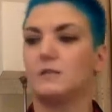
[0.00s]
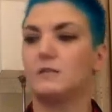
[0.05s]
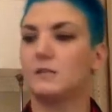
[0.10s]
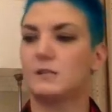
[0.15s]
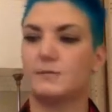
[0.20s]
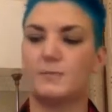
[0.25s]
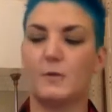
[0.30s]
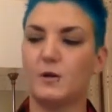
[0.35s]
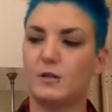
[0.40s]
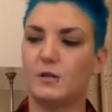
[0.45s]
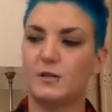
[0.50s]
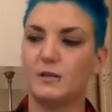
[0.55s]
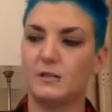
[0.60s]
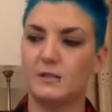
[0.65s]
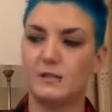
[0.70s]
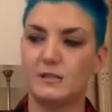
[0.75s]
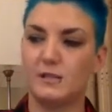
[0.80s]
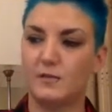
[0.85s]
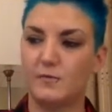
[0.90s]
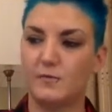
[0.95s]
spoken
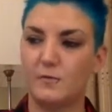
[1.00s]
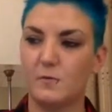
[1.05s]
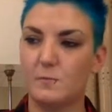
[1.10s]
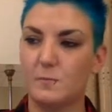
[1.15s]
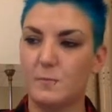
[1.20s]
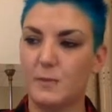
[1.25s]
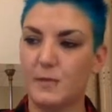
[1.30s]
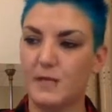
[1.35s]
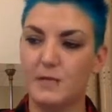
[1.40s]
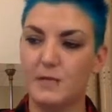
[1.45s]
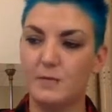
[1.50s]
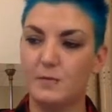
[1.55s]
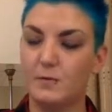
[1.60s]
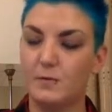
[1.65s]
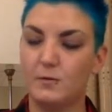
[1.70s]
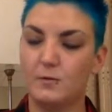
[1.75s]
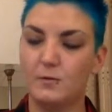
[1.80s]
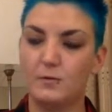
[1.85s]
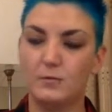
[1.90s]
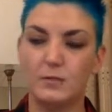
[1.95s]
to different
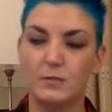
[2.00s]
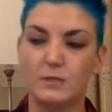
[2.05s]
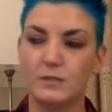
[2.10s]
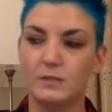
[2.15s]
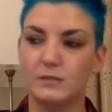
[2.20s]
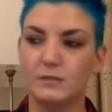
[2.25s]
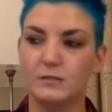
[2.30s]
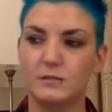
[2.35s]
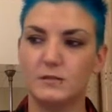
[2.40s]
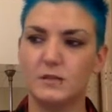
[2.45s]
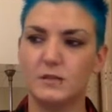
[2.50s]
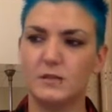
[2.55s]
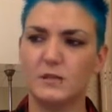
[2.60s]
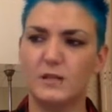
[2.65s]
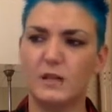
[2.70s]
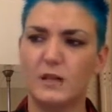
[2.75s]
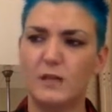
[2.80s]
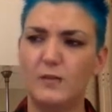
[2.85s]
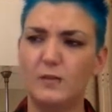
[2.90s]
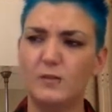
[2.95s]
people and
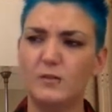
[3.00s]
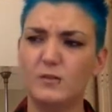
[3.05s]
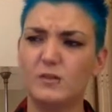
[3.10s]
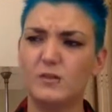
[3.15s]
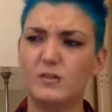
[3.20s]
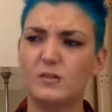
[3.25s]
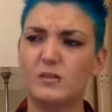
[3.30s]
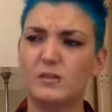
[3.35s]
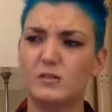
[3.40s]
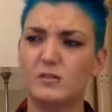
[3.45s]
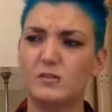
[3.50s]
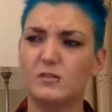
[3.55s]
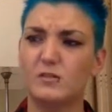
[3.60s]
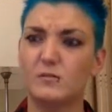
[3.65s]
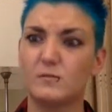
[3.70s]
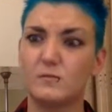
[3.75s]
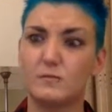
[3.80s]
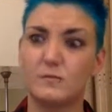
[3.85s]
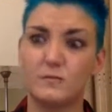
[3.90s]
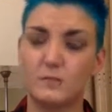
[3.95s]
everyone's just
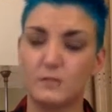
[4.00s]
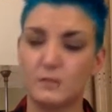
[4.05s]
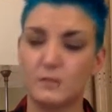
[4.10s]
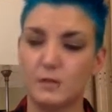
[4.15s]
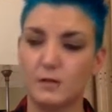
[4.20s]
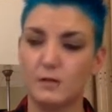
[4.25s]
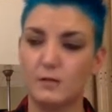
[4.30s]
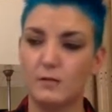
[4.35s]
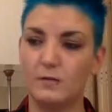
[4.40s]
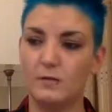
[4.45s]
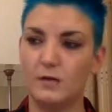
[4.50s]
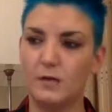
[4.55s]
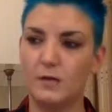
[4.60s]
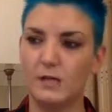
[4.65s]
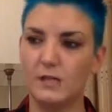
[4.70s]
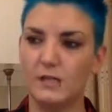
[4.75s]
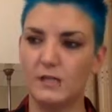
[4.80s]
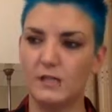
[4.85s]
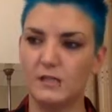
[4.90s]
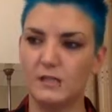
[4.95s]
so
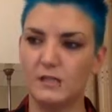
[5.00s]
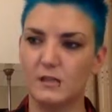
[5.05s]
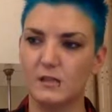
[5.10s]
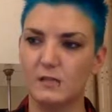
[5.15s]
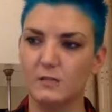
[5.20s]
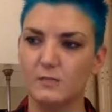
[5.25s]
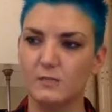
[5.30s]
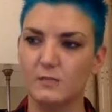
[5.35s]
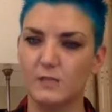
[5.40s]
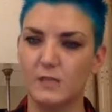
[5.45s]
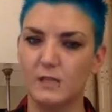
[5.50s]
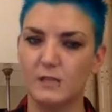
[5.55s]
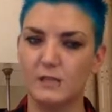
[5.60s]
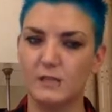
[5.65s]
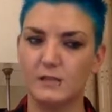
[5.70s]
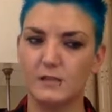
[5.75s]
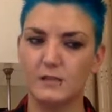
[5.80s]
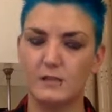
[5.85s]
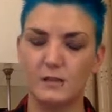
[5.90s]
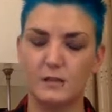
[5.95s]
nice.
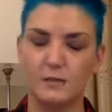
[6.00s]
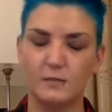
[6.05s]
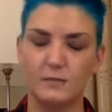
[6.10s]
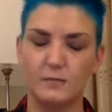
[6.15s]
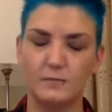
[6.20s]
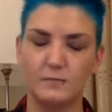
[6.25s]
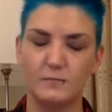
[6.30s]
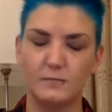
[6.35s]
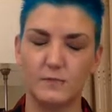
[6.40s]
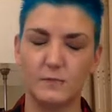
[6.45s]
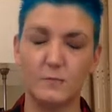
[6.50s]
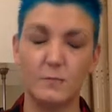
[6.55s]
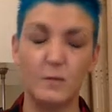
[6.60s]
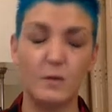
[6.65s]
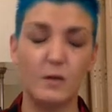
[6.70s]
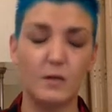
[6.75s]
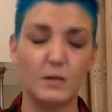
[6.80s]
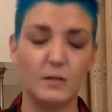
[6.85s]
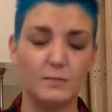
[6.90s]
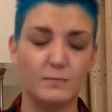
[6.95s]
Like, the
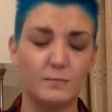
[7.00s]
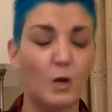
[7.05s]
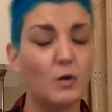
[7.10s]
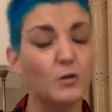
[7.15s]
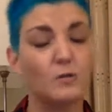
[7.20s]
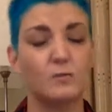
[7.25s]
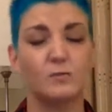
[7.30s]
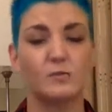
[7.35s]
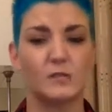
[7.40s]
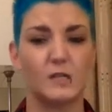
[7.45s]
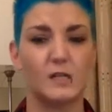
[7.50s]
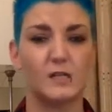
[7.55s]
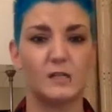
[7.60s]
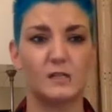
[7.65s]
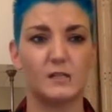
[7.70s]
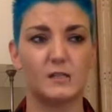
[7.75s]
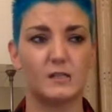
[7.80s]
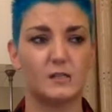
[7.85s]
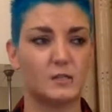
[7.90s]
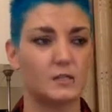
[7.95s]
mind boggles.
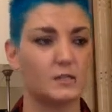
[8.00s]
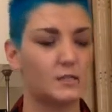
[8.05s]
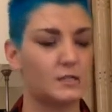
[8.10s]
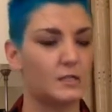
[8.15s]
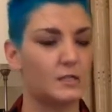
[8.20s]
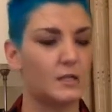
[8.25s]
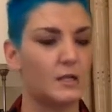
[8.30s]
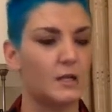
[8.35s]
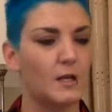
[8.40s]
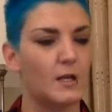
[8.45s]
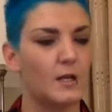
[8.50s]
It's just,